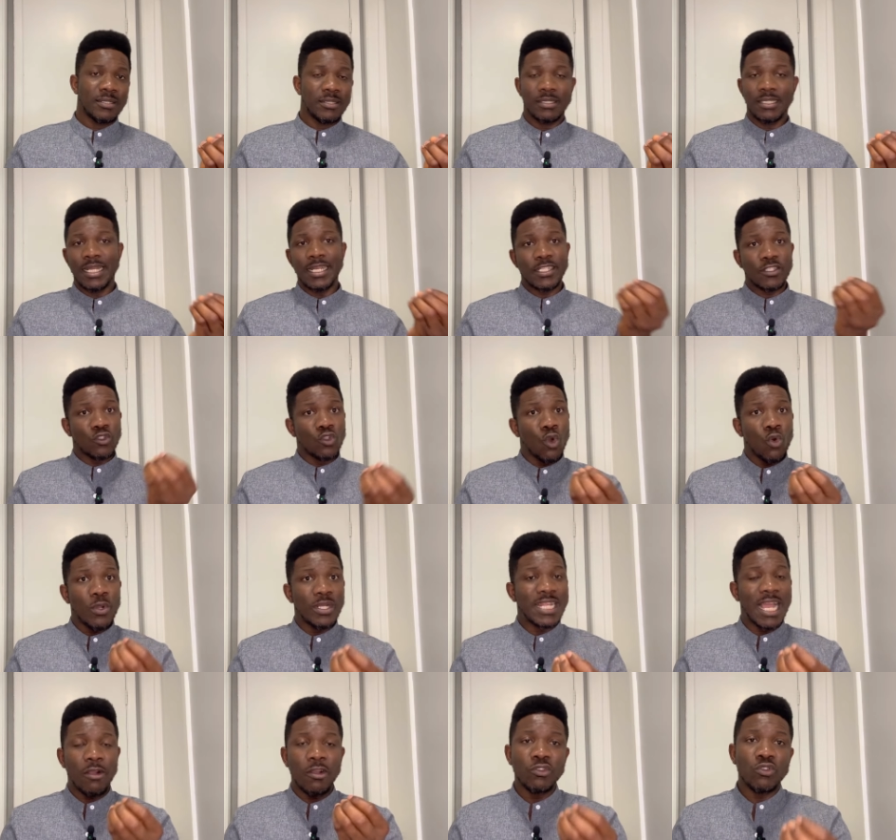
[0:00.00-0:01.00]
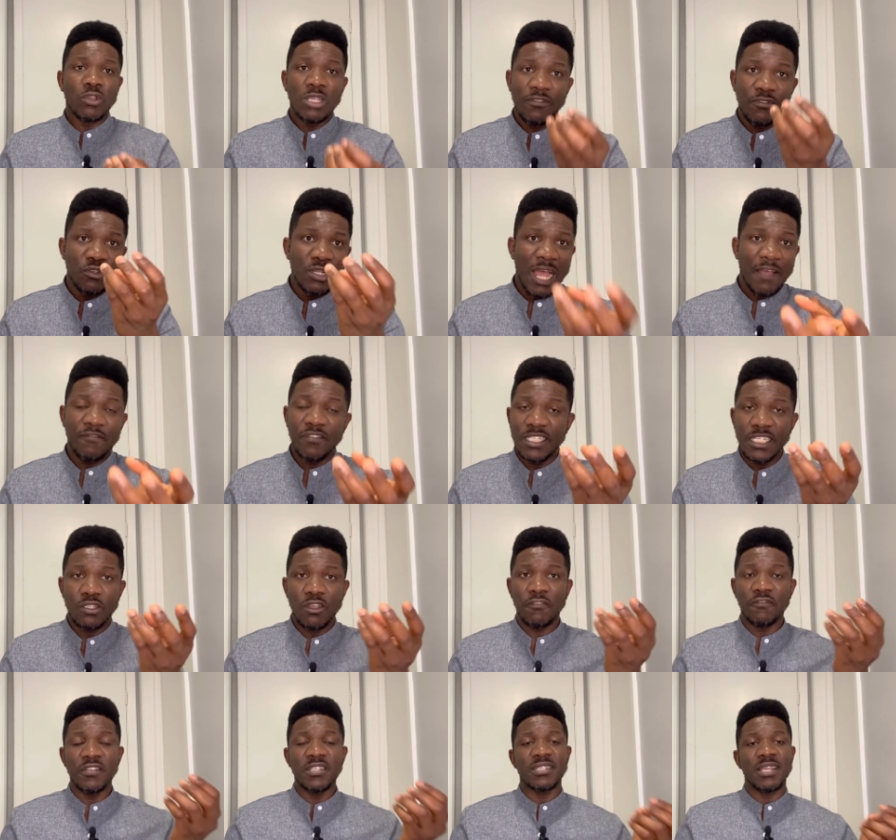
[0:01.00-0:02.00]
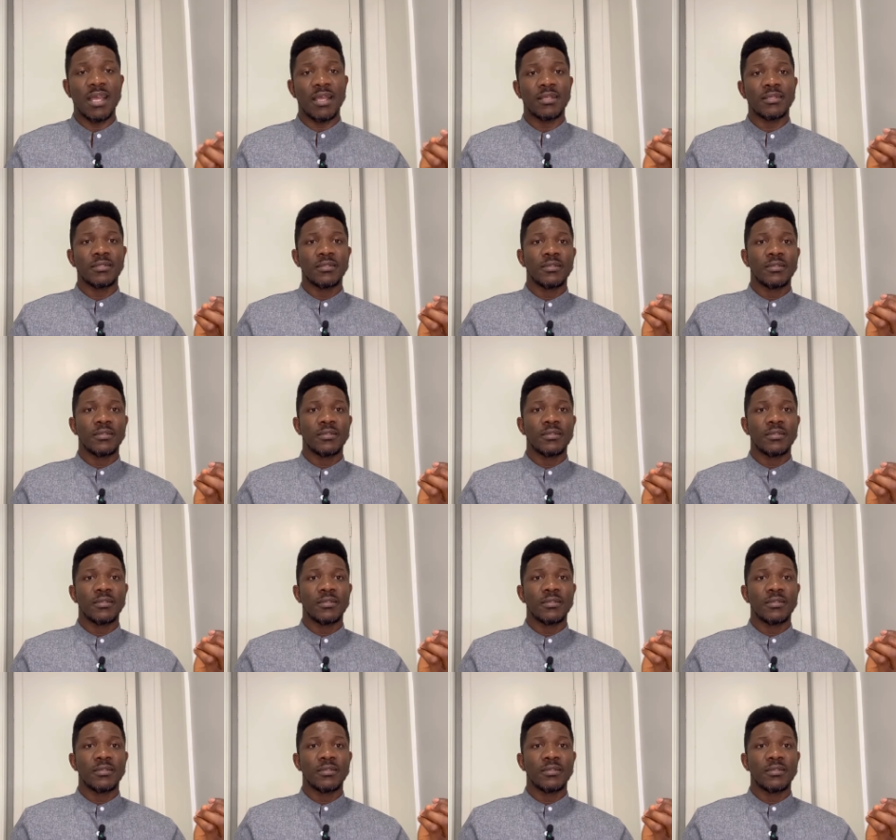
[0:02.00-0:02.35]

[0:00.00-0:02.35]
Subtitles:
there is no way they are going to give you that visitor visa.